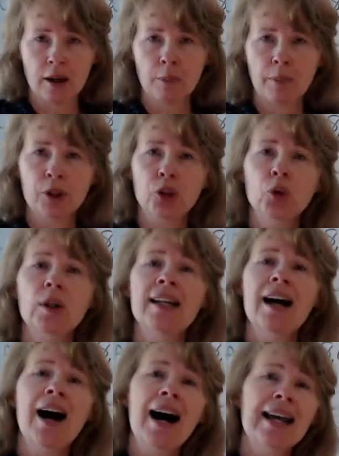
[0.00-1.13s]
but you can
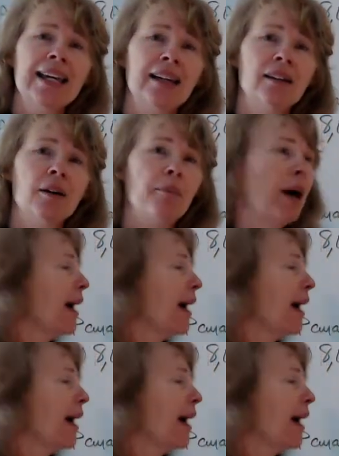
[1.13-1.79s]
eye it by the